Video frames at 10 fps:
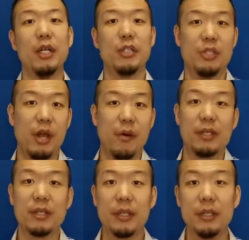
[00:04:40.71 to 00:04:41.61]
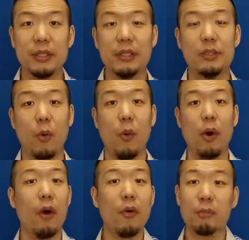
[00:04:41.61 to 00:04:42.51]
generic skills
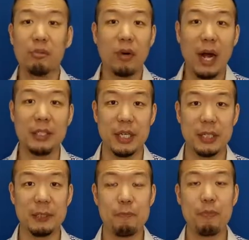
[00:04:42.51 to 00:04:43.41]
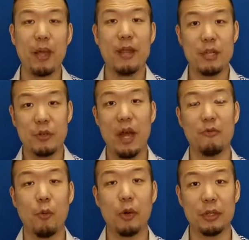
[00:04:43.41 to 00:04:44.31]
or all the projects that you
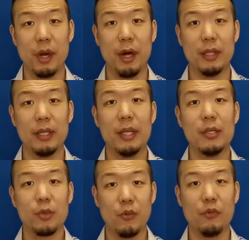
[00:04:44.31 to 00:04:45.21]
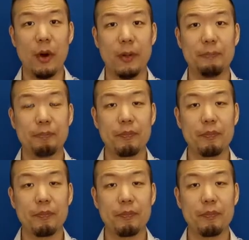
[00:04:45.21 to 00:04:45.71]
have worked on so far.